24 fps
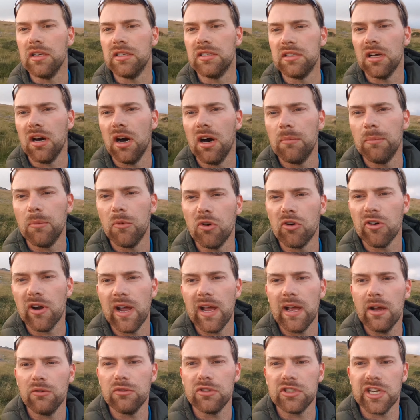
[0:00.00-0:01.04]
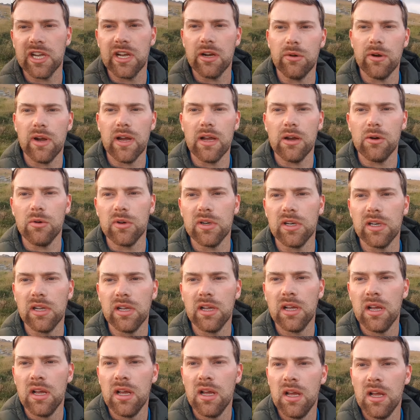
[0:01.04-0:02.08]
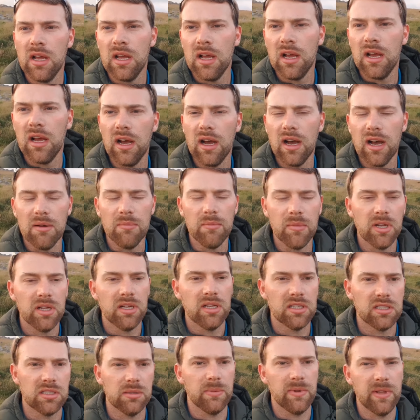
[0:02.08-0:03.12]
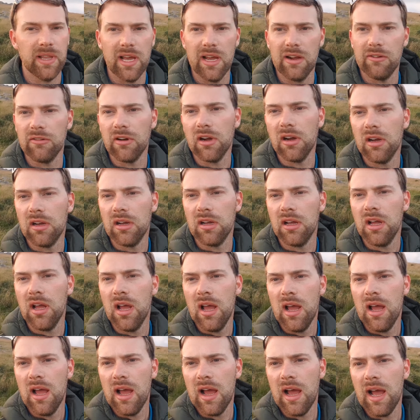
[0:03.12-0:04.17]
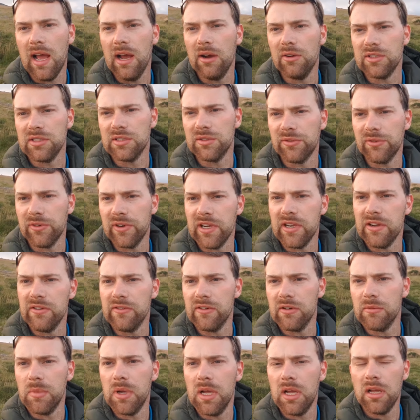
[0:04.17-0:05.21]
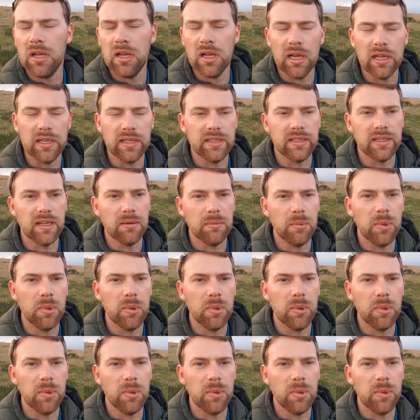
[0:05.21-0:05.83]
Dartmoor Ale, Jail Ale, and some of their ales. There's 3 of them, and